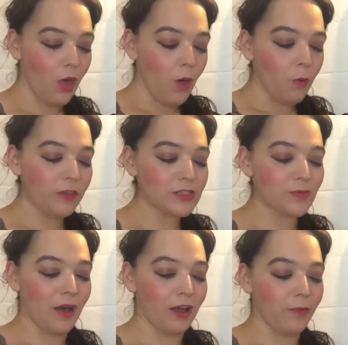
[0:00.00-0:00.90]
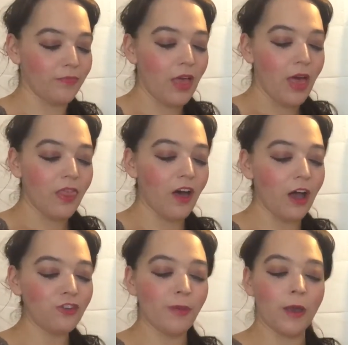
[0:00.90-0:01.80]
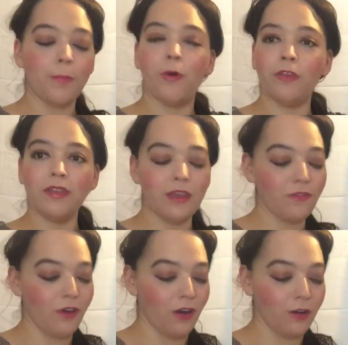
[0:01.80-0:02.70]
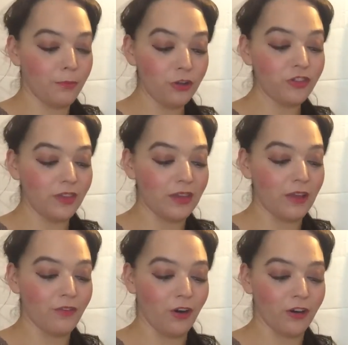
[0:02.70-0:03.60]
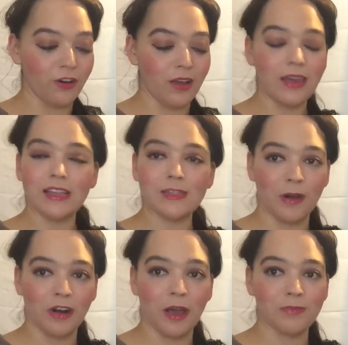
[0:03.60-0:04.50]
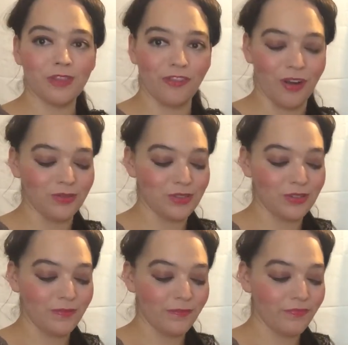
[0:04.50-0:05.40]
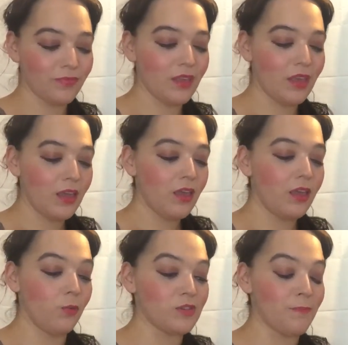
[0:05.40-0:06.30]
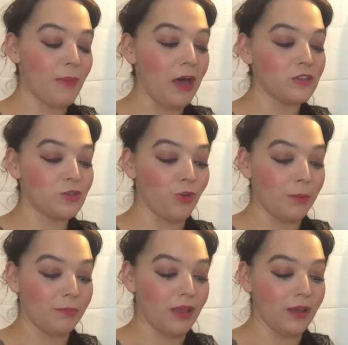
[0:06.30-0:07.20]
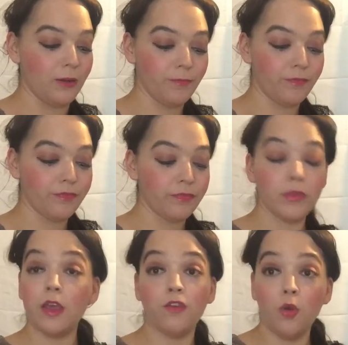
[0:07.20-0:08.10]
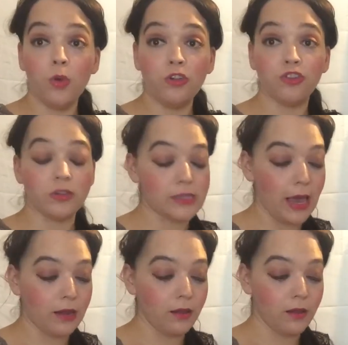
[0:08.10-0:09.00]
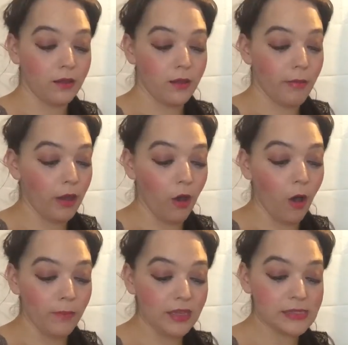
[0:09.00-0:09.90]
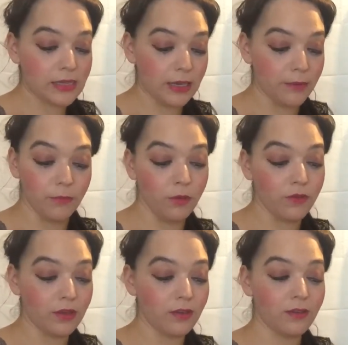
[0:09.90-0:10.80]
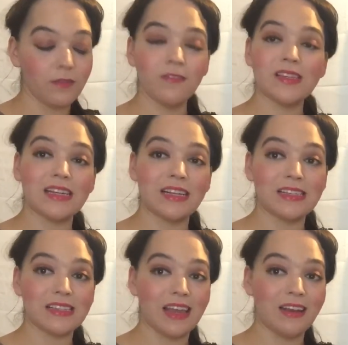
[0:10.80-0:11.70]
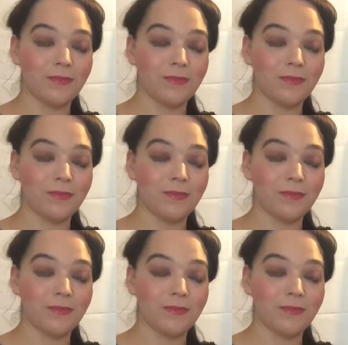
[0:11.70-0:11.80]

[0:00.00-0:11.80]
With a smile, the hunchback pushed the knife harder against Buttercup's throat. It was about to bring blood. "If you wish her dead, by all means keep moving," Vizzini said.